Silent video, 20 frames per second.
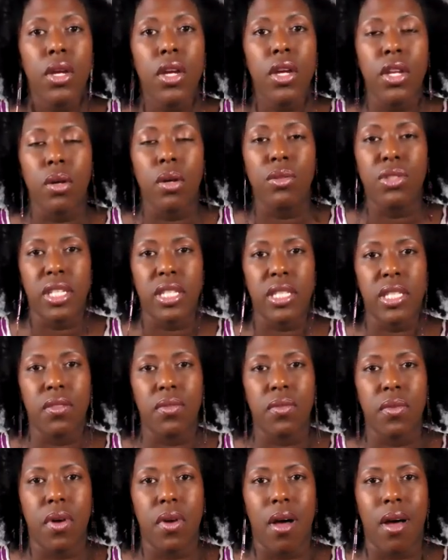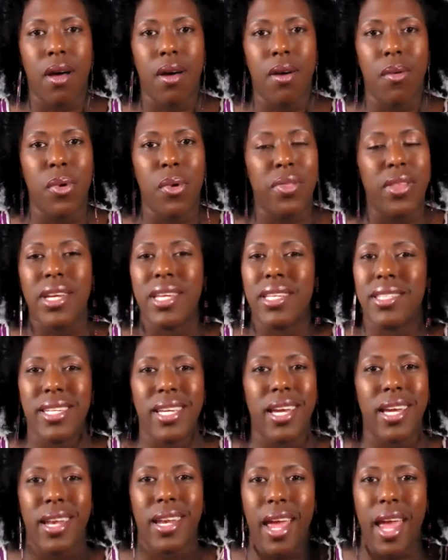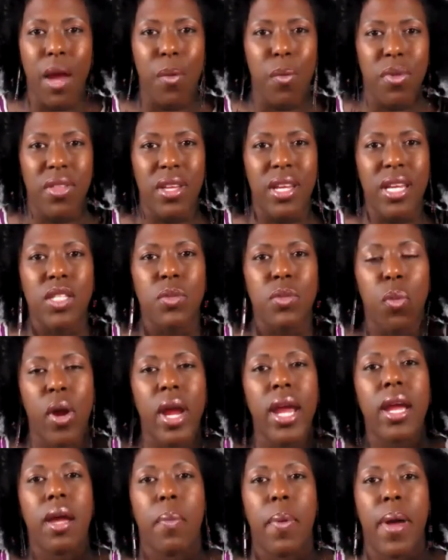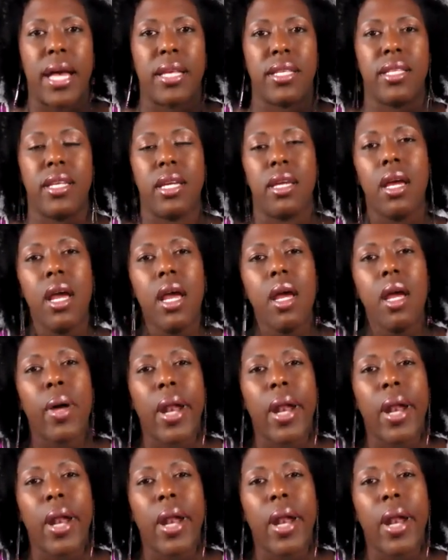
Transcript: you know, just within his DNA and within his brain capacity.